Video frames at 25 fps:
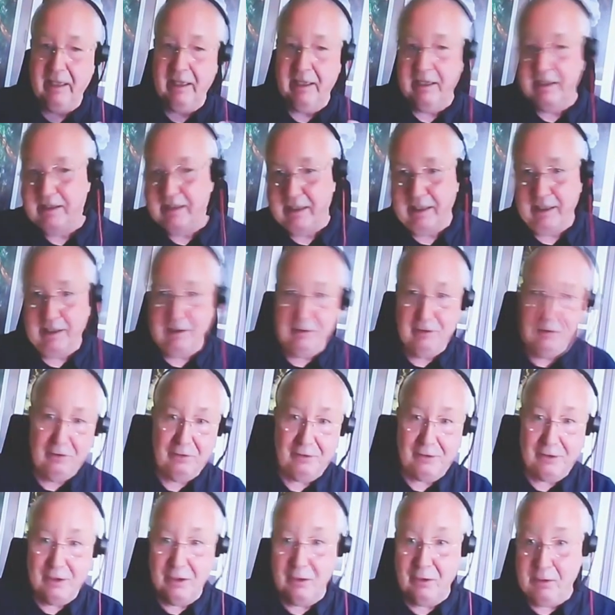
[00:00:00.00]
get a
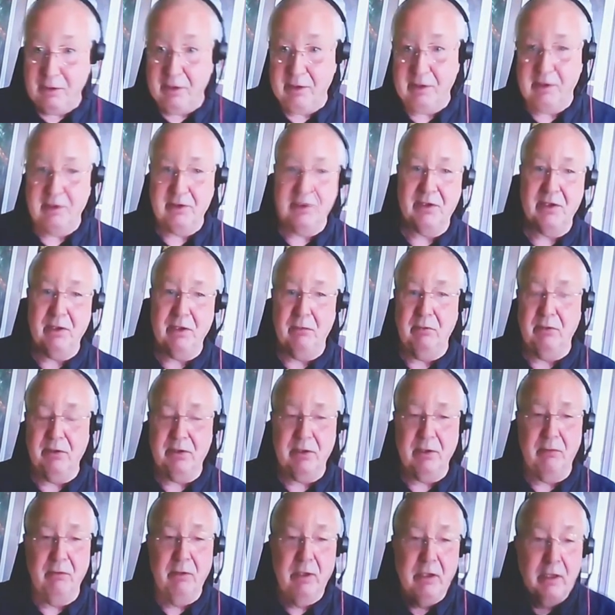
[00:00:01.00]
dialogue going and so on
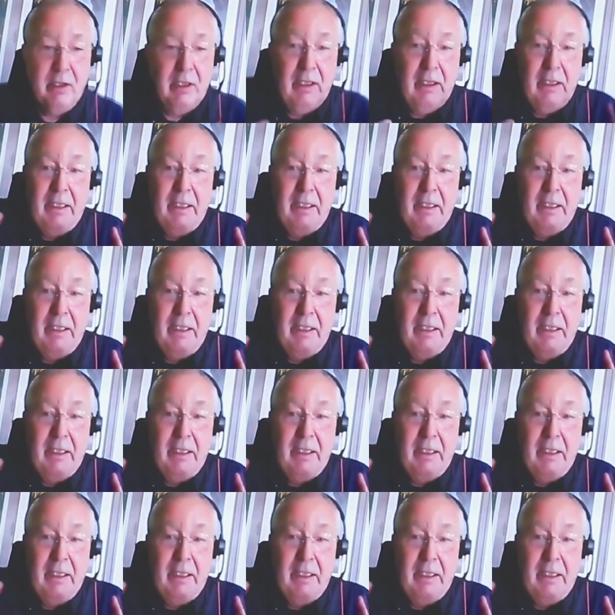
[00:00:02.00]
and so on.